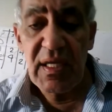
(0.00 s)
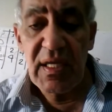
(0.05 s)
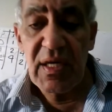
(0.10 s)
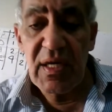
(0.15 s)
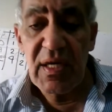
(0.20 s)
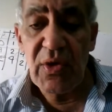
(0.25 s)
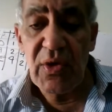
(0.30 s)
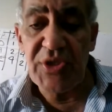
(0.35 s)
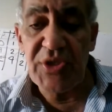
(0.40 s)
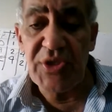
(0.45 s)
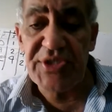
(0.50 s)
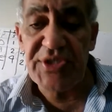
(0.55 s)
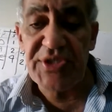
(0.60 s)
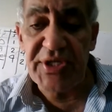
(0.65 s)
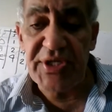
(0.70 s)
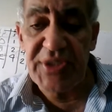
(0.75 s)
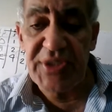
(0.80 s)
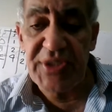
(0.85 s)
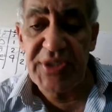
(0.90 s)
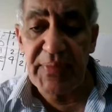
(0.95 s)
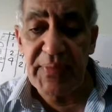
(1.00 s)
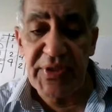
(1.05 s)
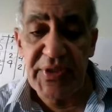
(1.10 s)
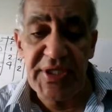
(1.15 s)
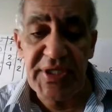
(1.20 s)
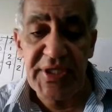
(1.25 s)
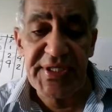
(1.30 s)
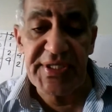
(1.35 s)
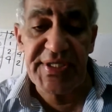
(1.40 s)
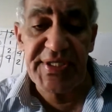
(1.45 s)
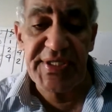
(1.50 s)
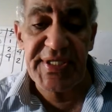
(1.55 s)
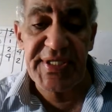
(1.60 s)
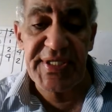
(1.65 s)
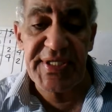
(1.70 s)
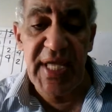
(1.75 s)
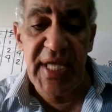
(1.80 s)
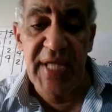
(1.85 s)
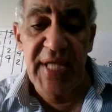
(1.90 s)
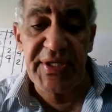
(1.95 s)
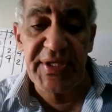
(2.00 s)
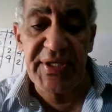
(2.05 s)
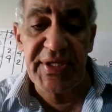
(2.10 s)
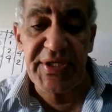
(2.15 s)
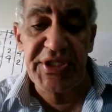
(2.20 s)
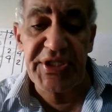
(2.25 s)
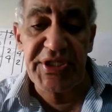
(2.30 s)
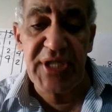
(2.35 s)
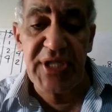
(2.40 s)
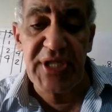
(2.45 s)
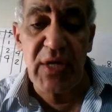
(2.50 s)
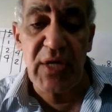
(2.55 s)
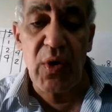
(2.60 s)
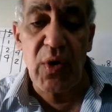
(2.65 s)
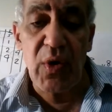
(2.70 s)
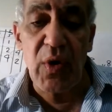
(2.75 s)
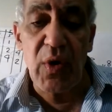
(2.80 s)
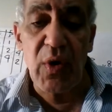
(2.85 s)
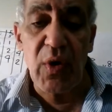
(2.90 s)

construction projects, and traditional home